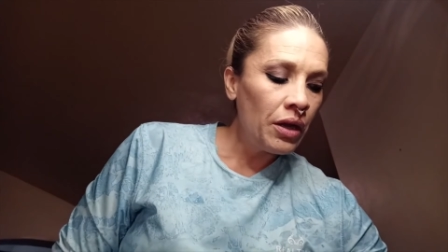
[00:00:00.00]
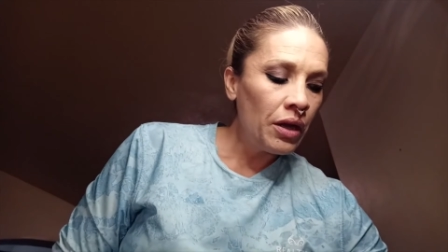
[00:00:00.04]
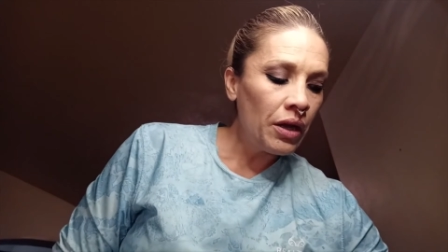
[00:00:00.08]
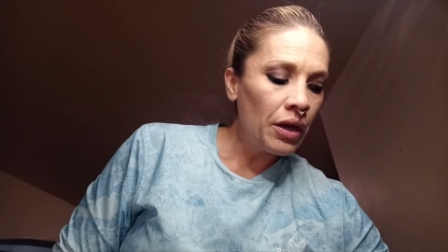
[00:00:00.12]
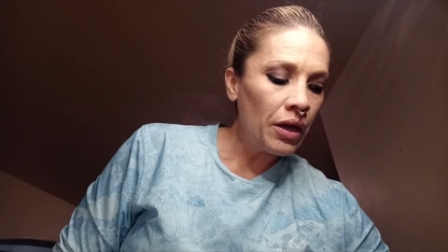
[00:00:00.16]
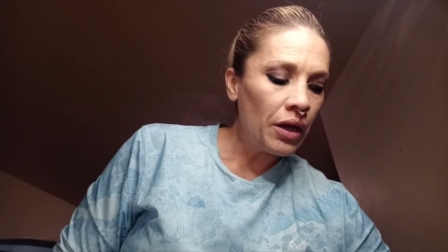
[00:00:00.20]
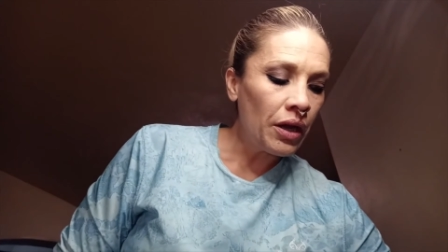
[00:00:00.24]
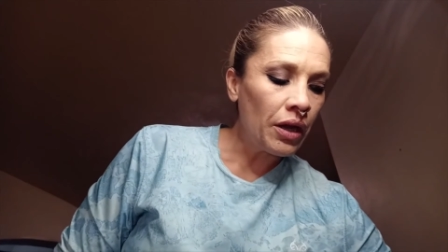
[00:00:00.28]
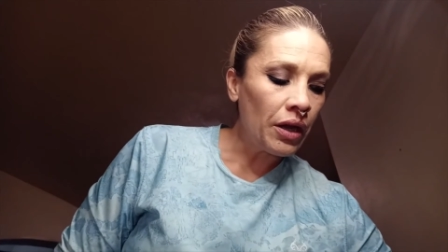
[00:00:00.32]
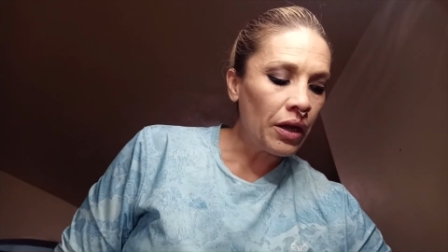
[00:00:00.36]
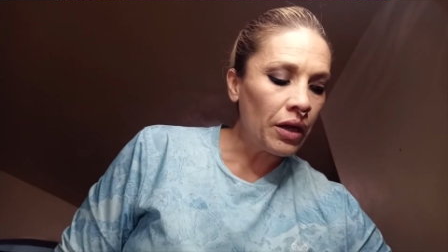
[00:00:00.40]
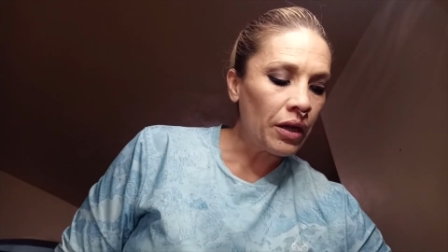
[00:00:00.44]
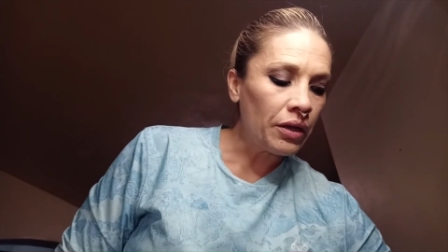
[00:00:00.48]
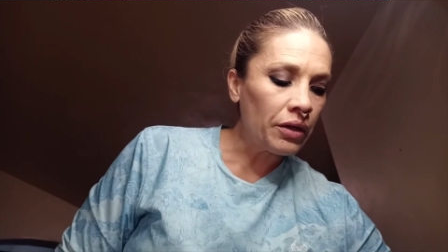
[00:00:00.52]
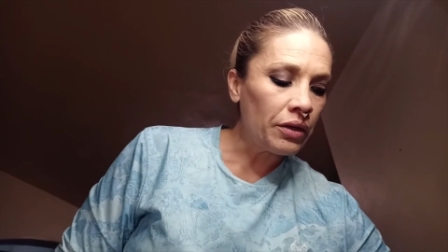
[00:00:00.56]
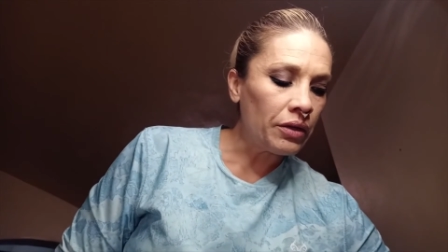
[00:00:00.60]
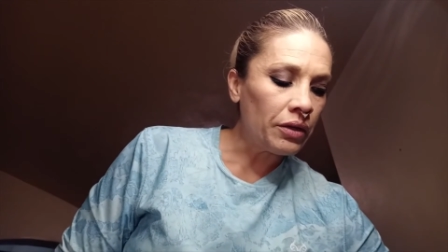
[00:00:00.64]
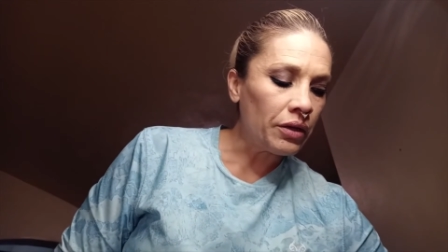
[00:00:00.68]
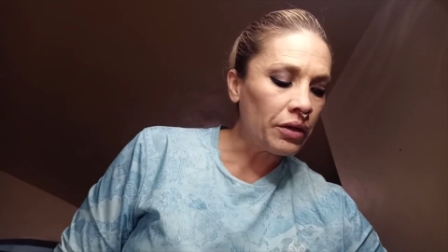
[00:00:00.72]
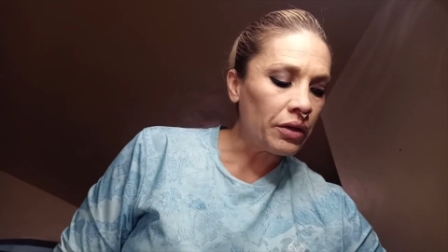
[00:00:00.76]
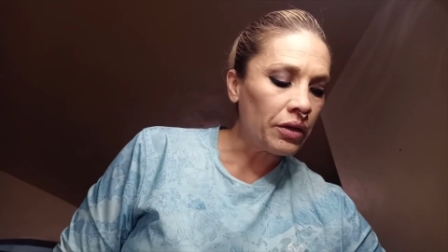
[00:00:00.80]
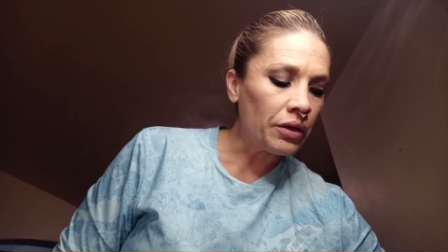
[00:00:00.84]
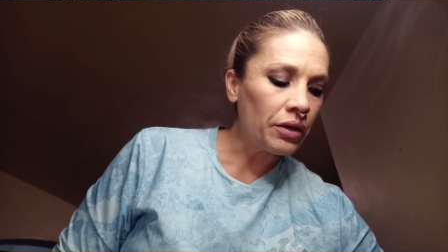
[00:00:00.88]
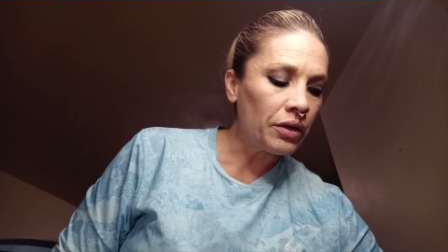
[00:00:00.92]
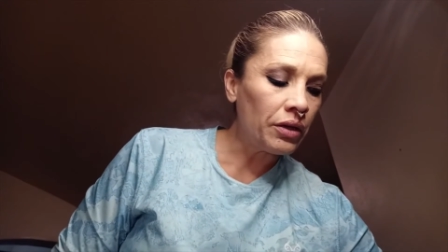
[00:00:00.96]
And uh,
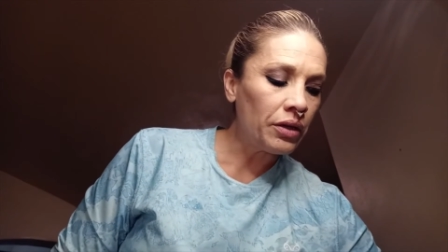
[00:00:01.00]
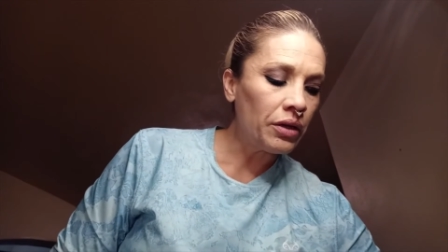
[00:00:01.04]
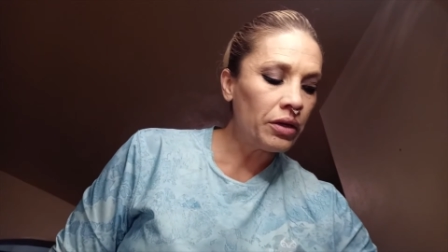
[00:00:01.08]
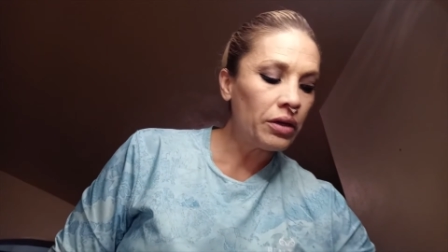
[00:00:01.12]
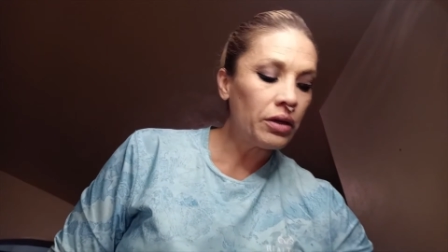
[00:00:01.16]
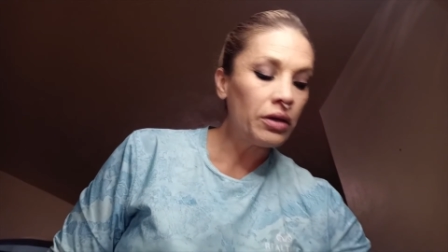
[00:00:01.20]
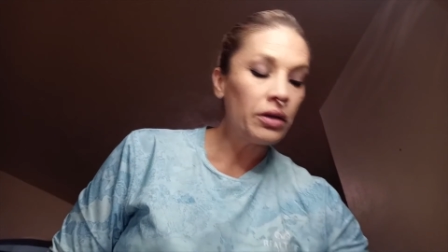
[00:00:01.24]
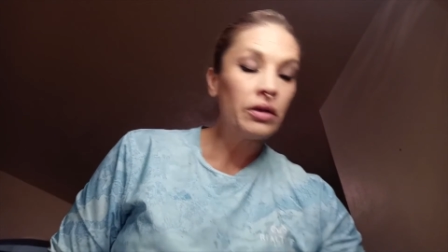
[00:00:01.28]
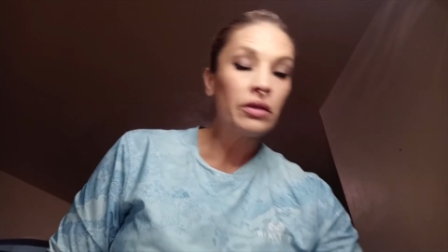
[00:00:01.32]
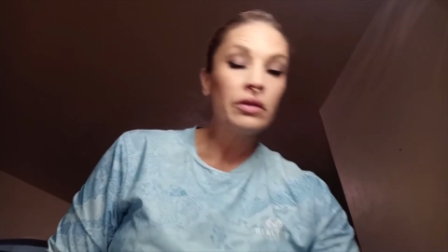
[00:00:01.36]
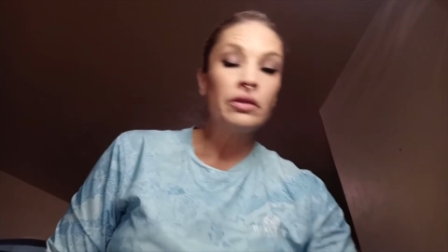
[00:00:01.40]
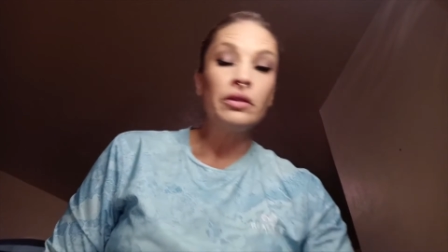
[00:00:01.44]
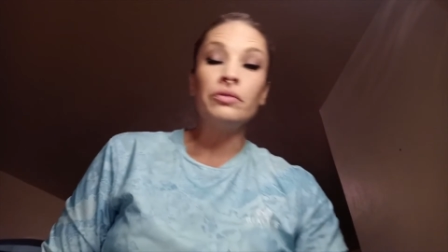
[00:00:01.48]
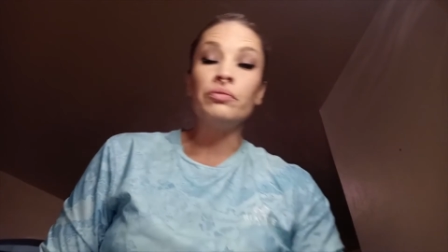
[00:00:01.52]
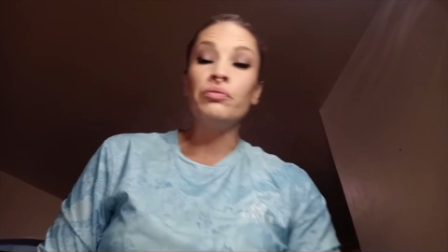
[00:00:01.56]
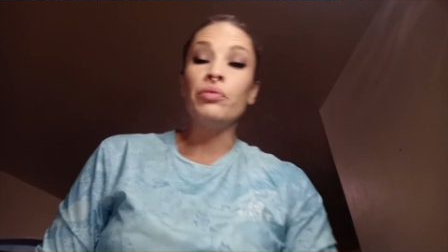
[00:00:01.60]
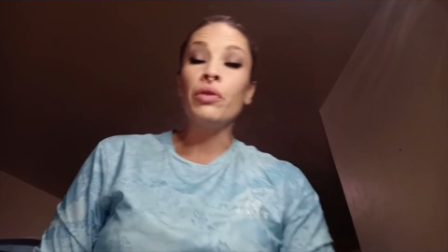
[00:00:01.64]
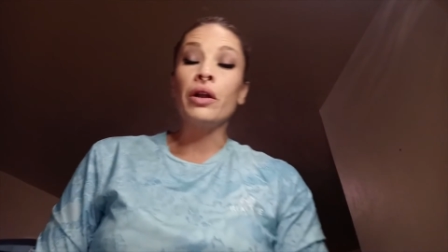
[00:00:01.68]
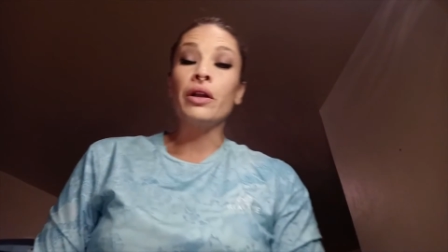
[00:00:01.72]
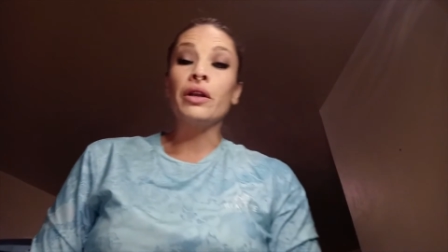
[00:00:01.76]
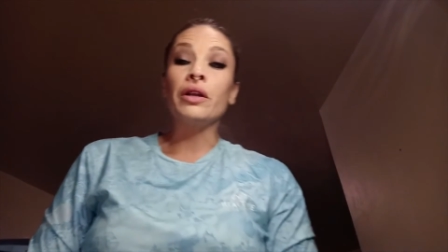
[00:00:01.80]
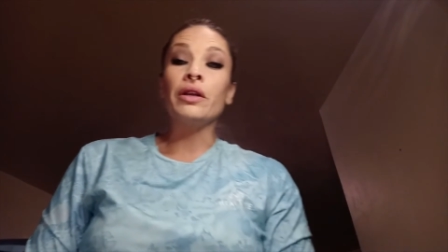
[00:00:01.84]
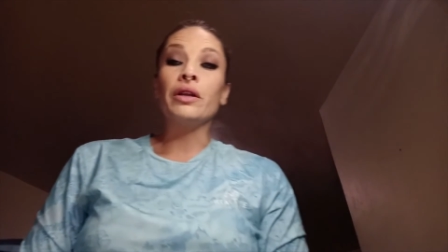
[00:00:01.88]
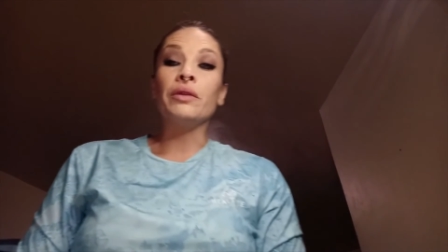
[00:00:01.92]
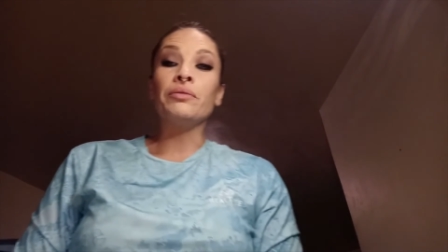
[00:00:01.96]
just
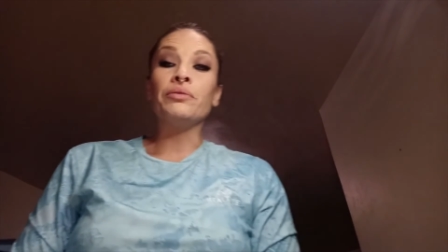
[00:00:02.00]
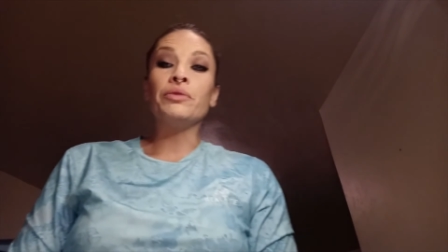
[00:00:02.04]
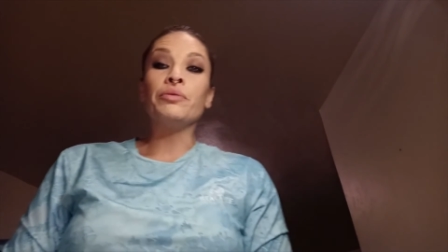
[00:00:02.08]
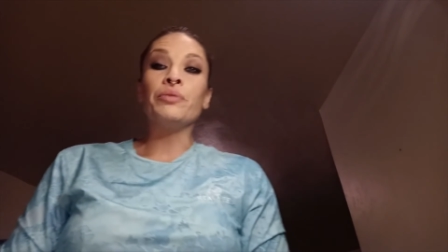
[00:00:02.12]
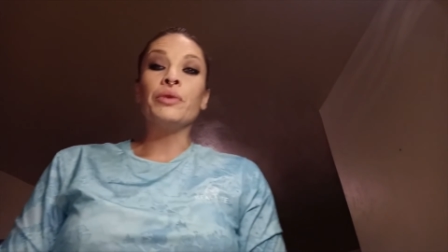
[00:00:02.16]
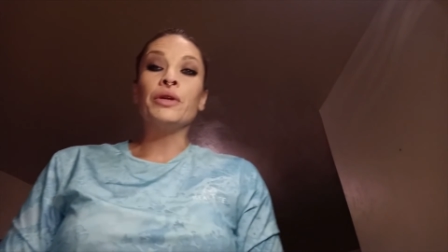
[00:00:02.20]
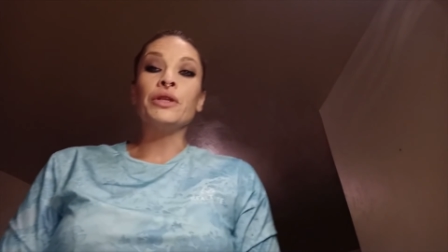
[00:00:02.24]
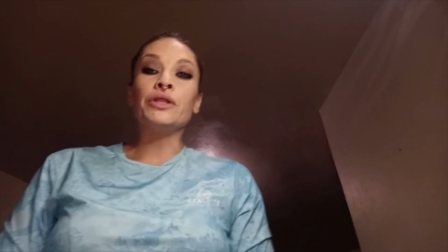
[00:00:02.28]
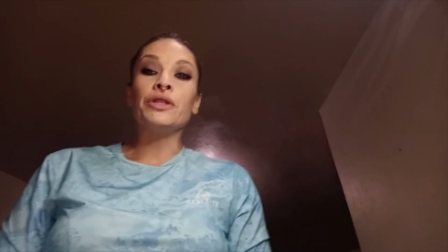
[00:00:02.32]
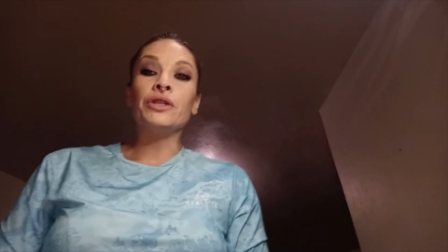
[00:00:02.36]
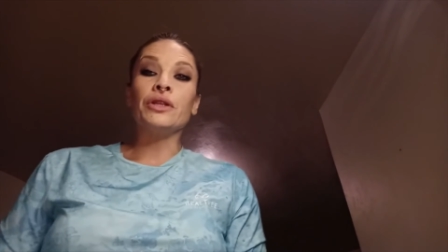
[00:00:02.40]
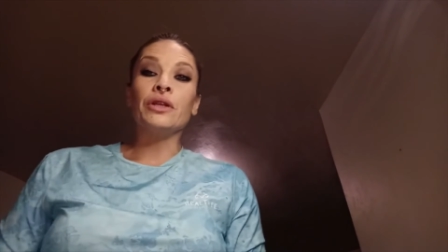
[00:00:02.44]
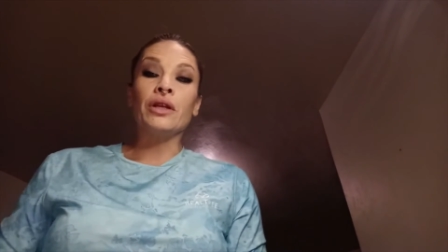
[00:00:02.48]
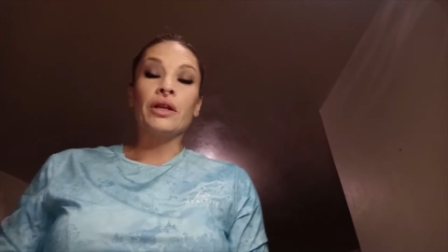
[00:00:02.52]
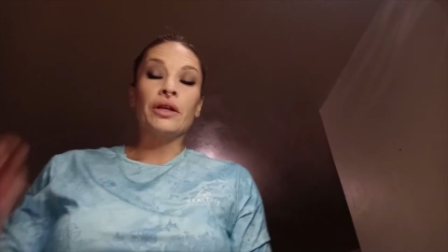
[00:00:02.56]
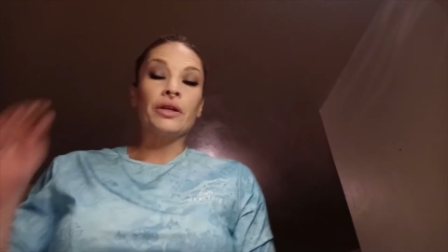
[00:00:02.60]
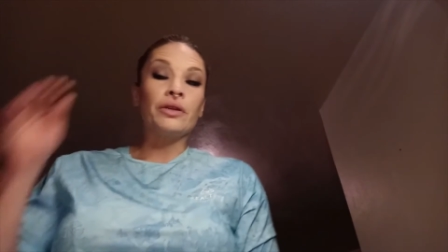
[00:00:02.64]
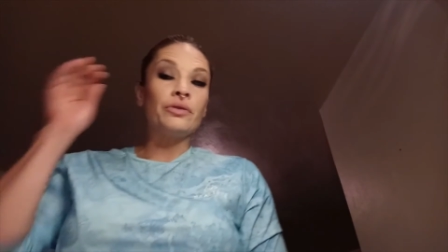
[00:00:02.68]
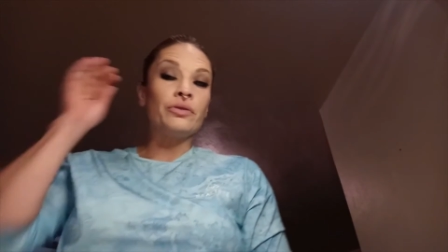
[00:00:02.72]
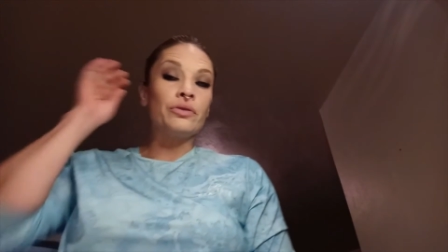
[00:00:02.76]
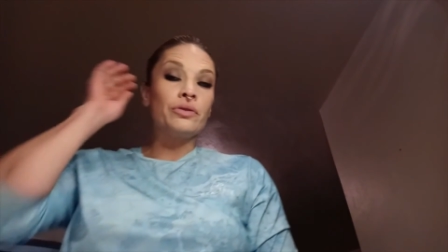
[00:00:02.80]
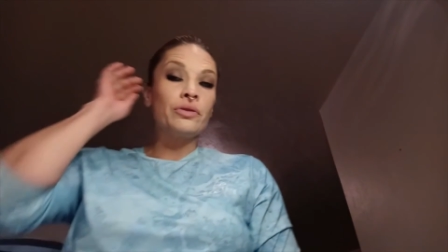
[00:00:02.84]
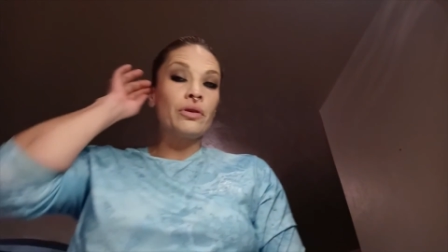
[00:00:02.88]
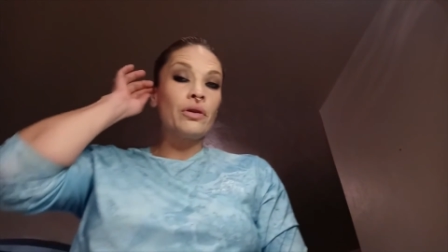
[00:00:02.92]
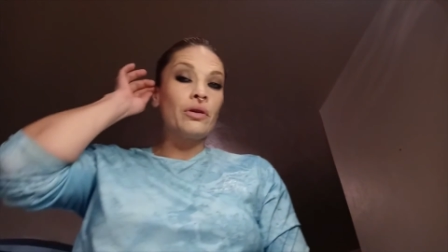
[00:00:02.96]
brought it up to my chin like
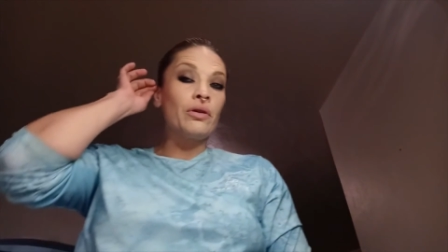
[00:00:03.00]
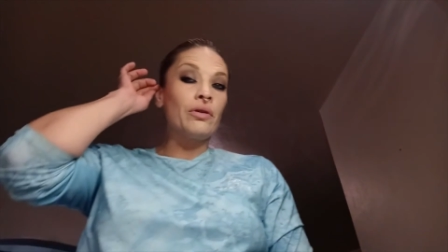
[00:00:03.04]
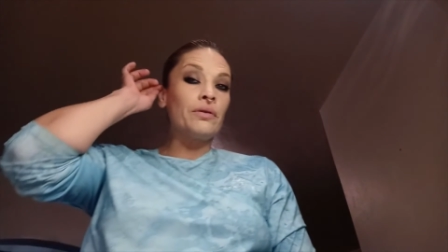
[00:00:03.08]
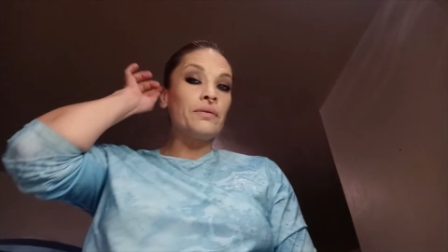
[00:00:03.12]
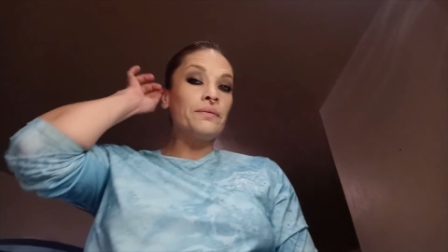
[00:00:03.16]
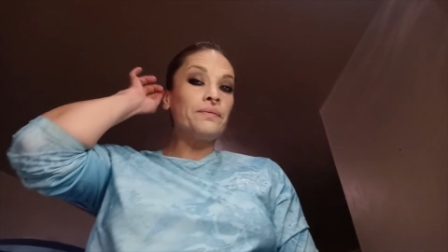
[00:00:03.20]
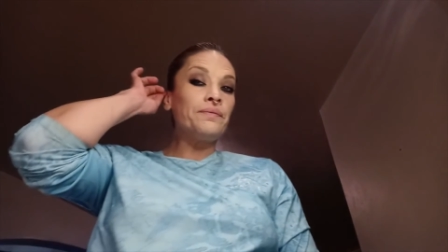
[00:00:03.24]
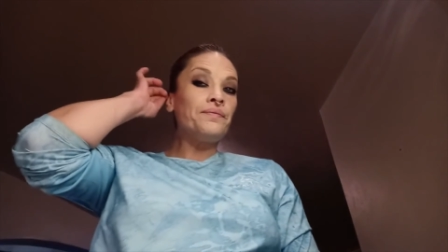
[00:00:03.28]
you saw.